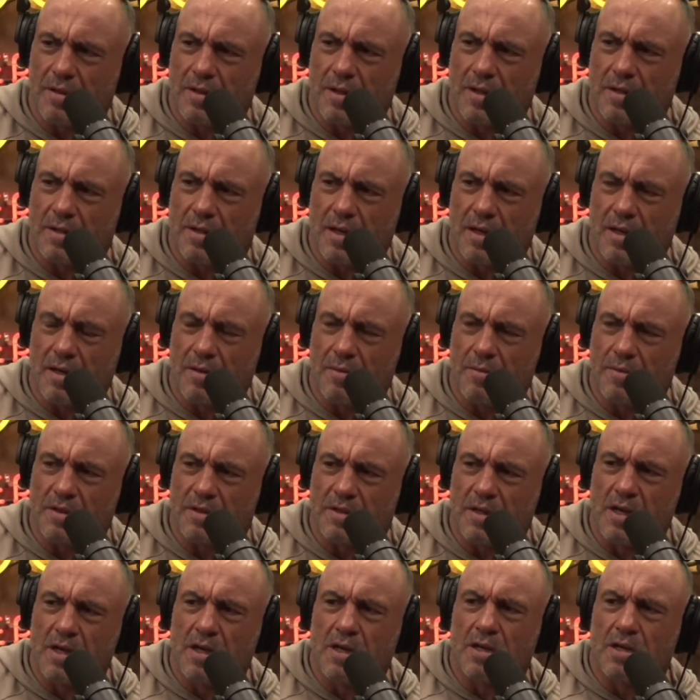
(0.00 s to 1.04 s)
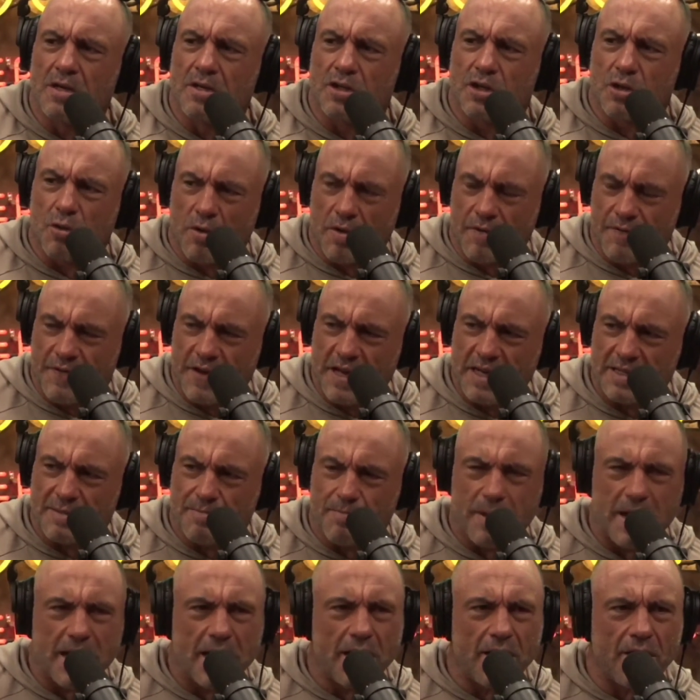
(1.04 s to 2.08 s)
It was
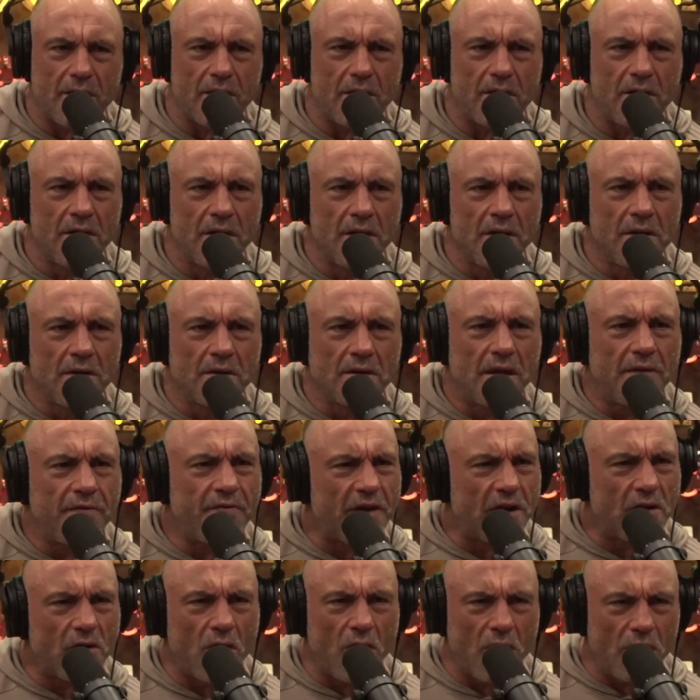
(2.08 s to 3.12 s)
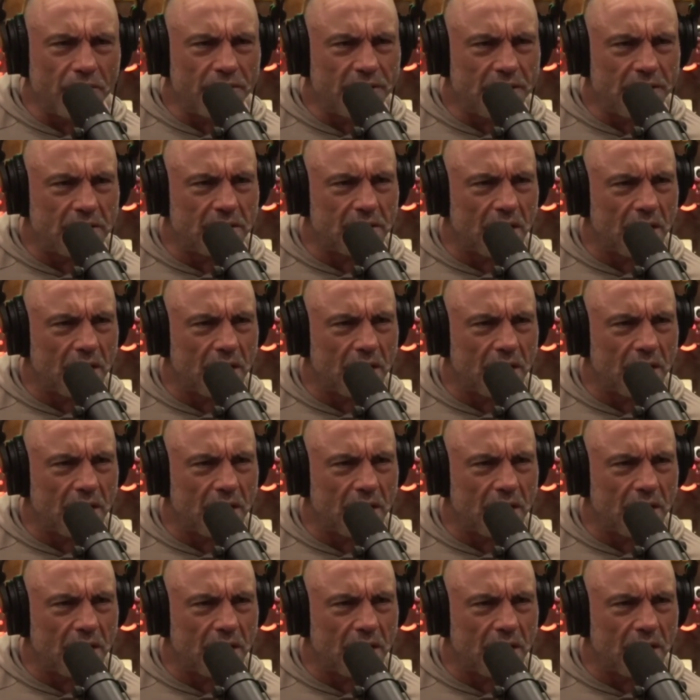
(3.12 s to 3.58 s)
short-faced bear. They found all these all